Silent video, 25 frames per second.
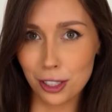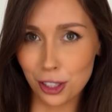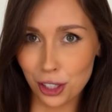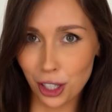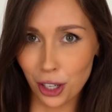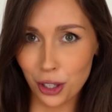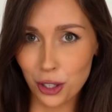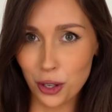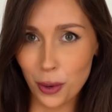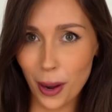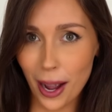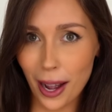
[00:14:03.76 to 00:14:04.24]

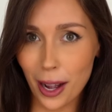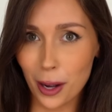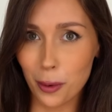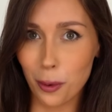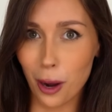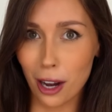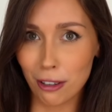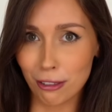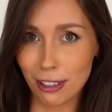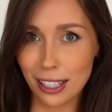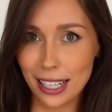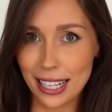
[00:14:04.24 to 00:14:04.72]
show you how
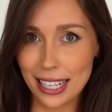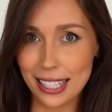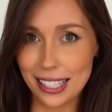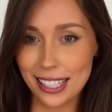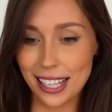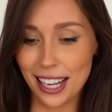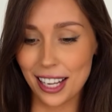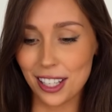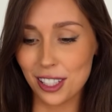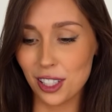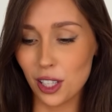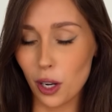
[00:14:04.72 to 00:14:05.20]
I
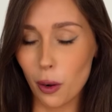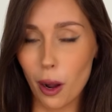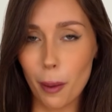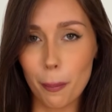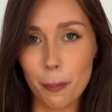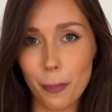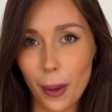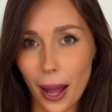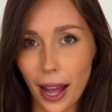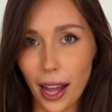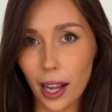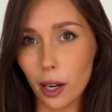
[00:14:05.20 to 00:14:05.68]
release it. So
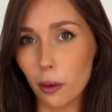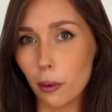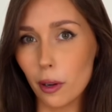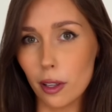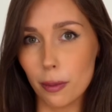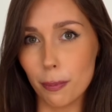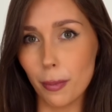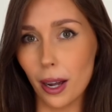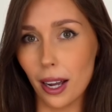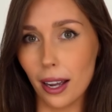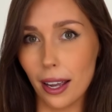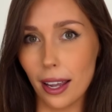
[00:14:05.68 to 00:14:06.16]
I'm back
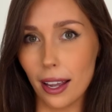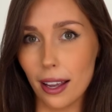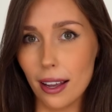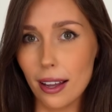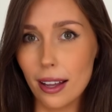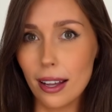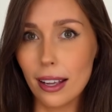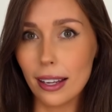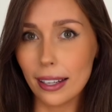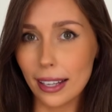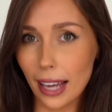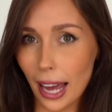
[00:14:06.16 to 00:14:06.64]
with my
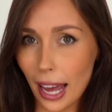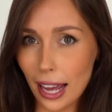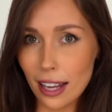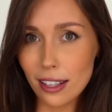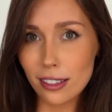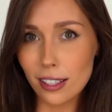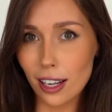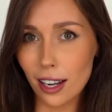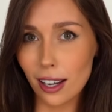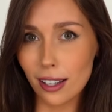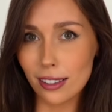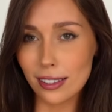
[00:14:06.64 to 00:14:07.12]

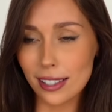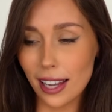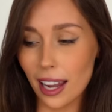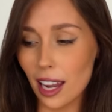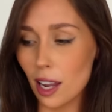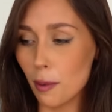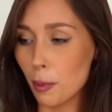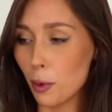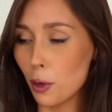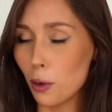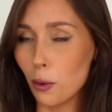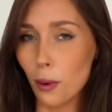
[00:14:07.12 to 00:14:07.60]
cake
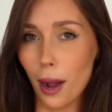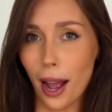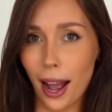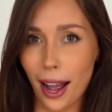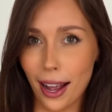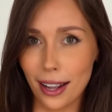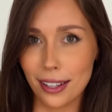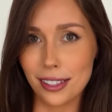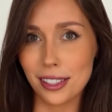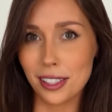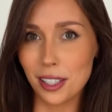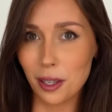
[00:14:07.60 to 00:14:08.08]
turntable
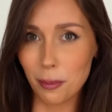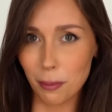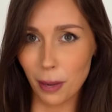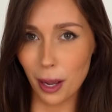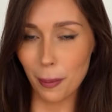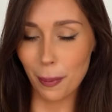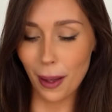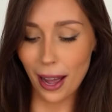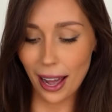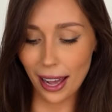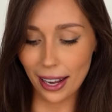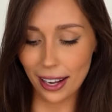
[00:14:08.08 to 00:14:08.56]
and
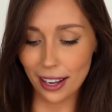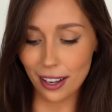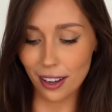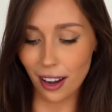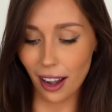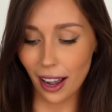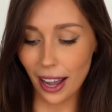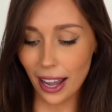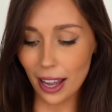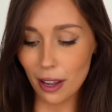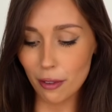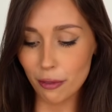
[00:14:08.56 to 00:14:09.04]
my palette
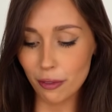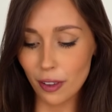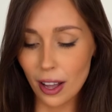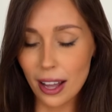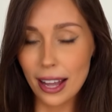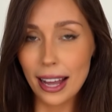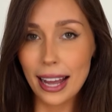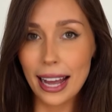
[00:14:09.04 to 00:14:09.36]
knife.